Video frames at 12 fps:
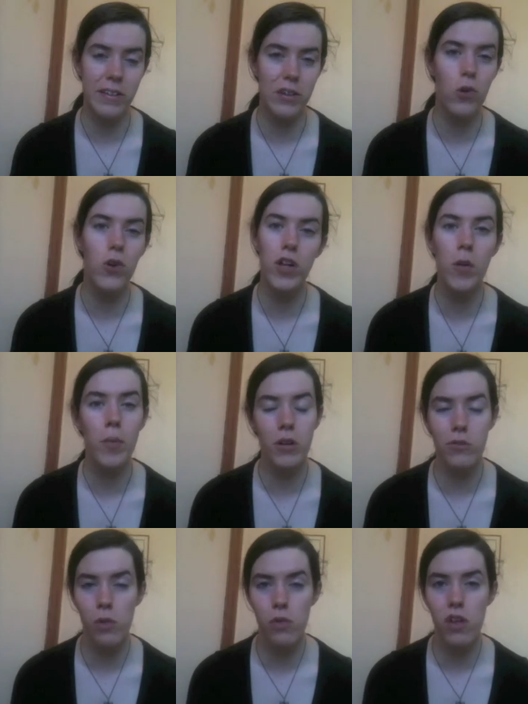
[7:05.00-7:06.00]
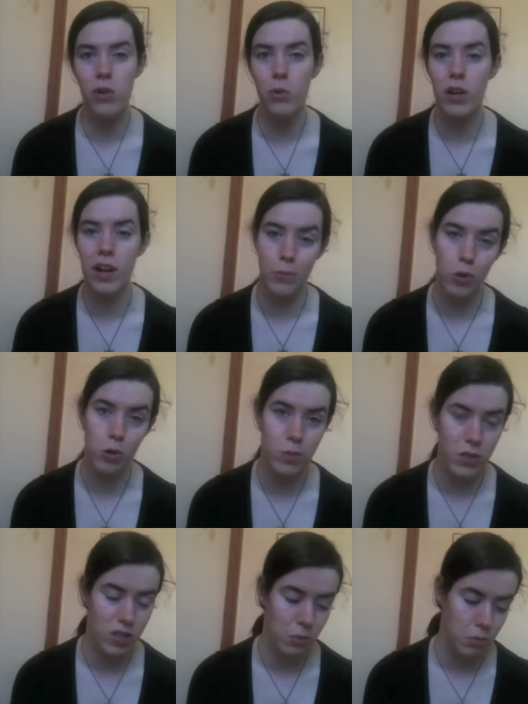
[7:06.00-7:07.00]
the audiobook of the third one. I'm
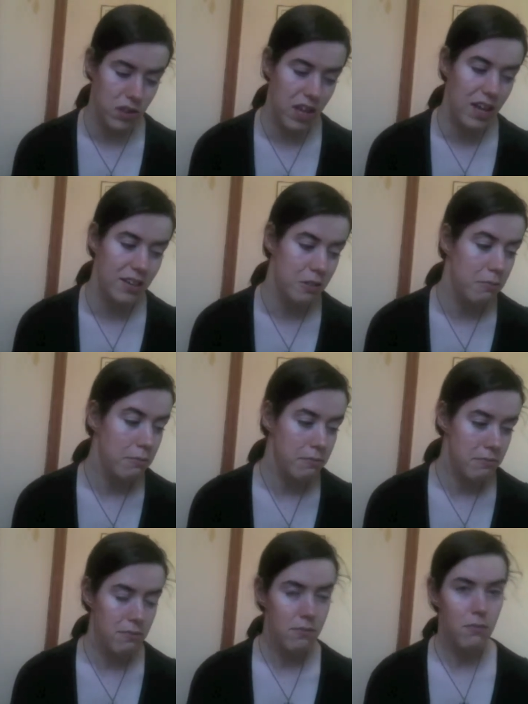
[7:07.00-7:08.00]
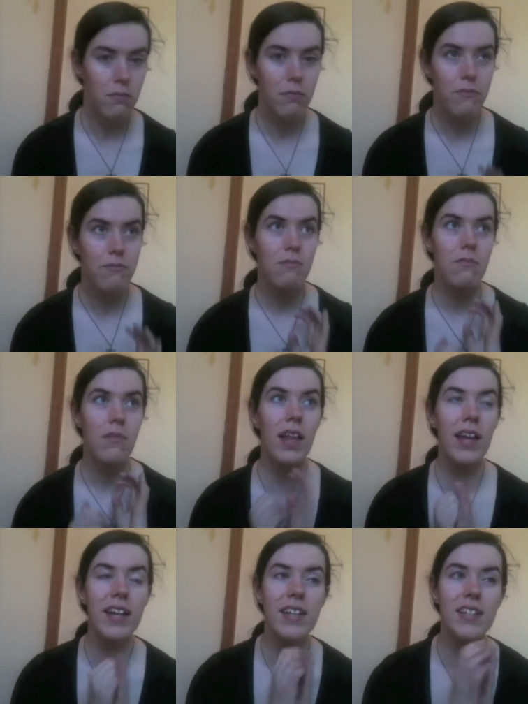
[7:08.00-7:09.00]
almost done with that.
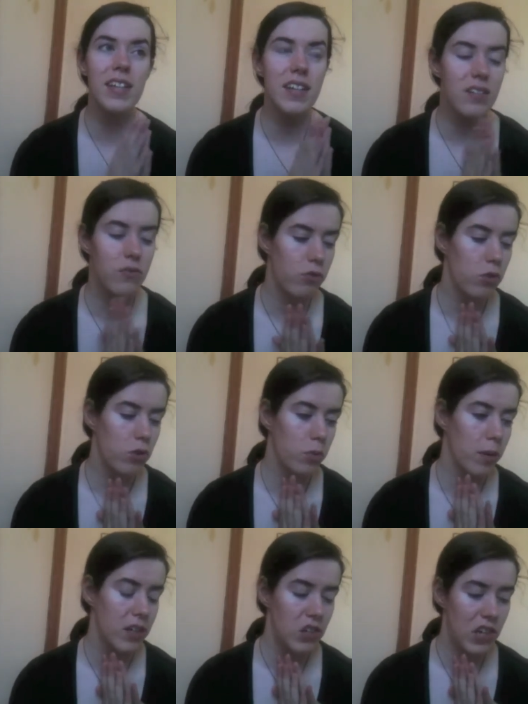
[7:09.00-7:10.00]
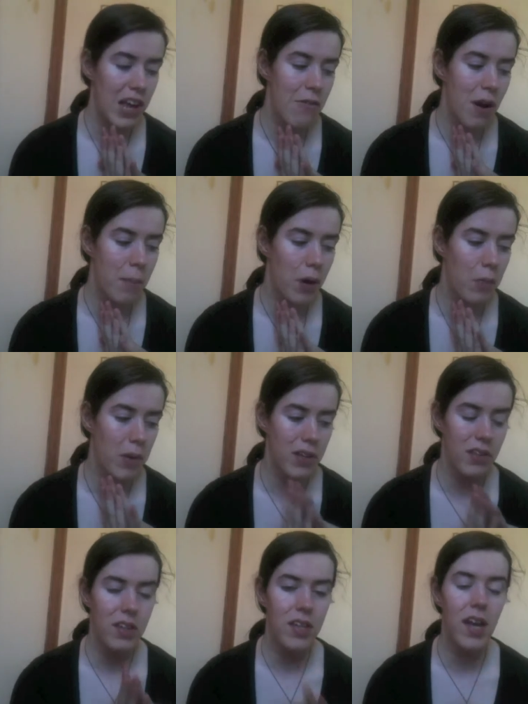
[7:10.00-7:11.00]
Like I said for my July wrap up, I
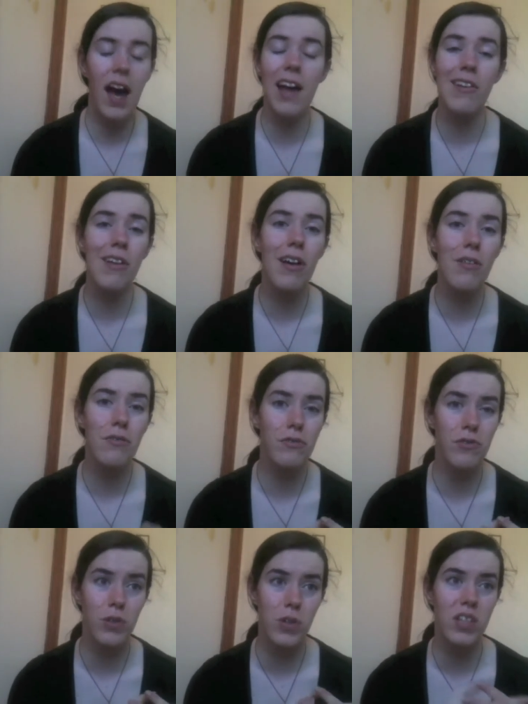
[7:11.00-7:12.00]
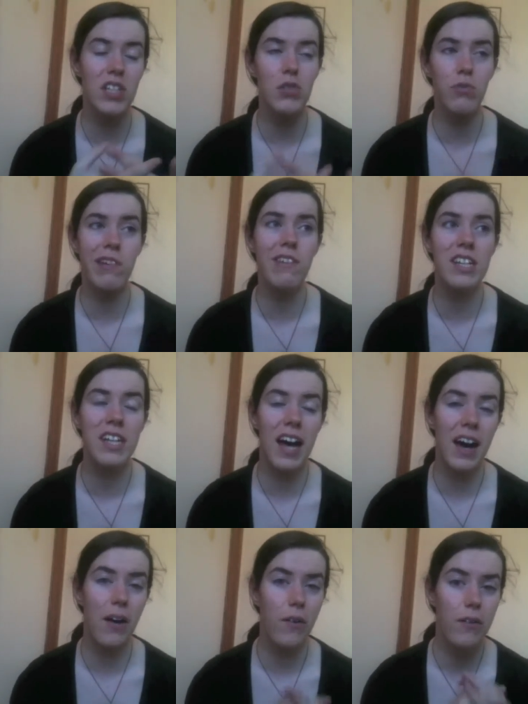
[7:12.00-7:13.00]
think I love doing this reread
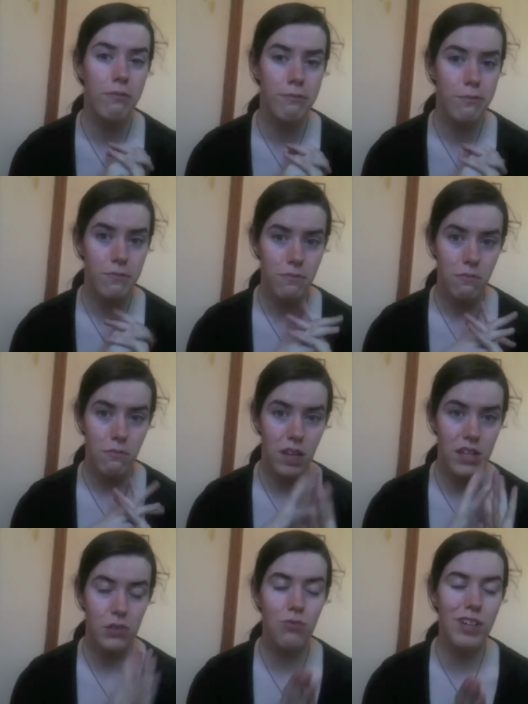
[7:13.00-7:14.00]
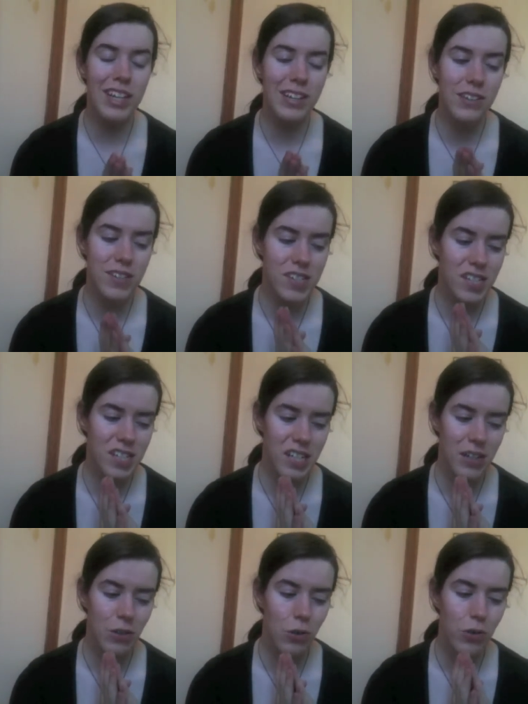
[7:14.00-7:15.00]
now. It's really good to
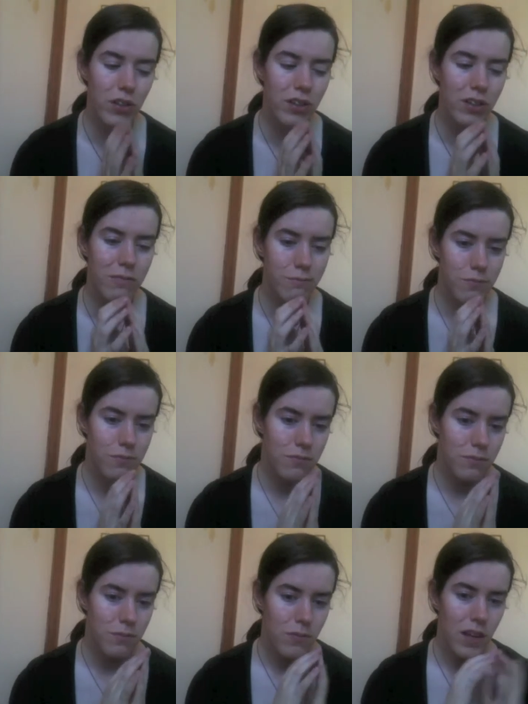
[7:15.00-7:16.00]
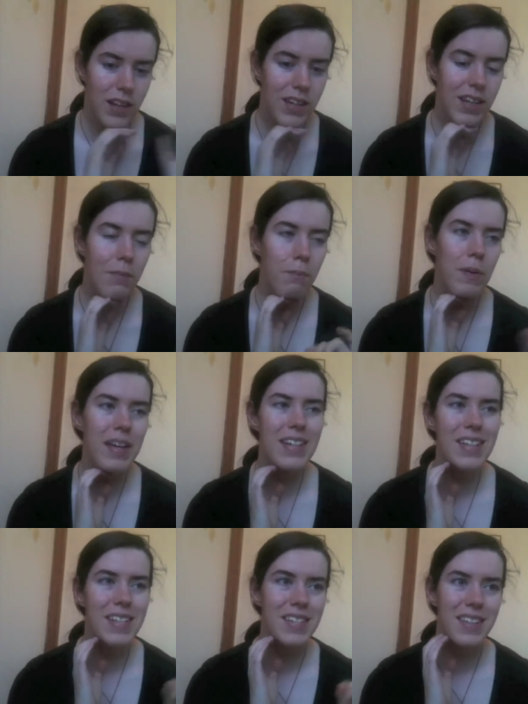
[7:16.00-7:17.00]
see all the little
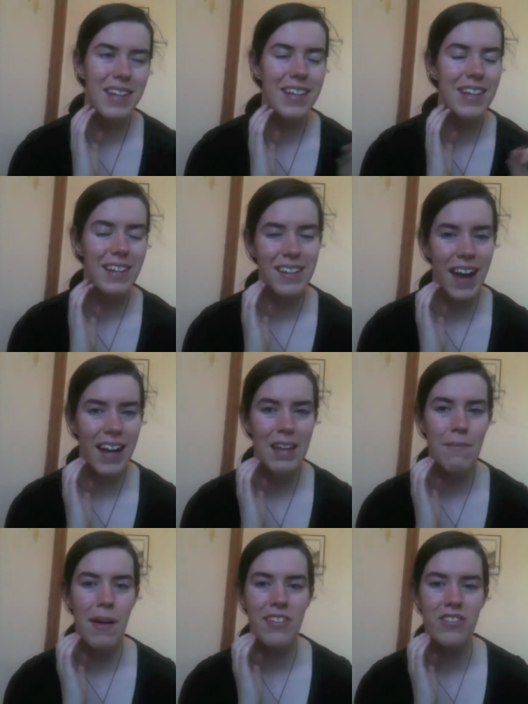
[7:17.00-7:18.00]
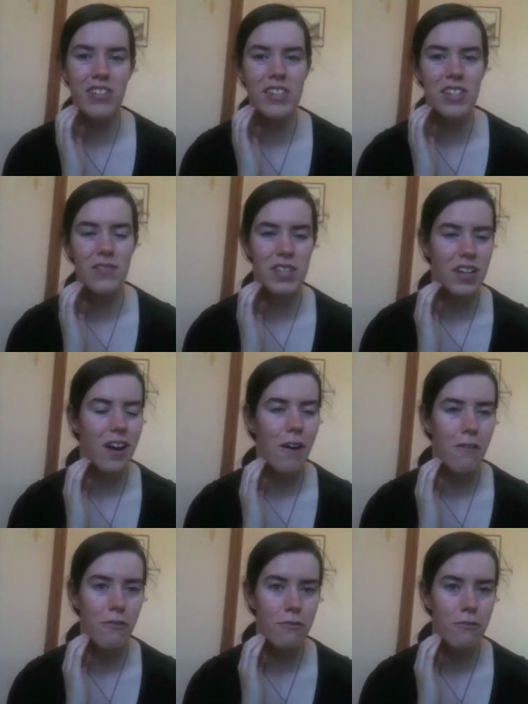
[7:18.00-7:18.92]
bits, the little tiny mentions of stuff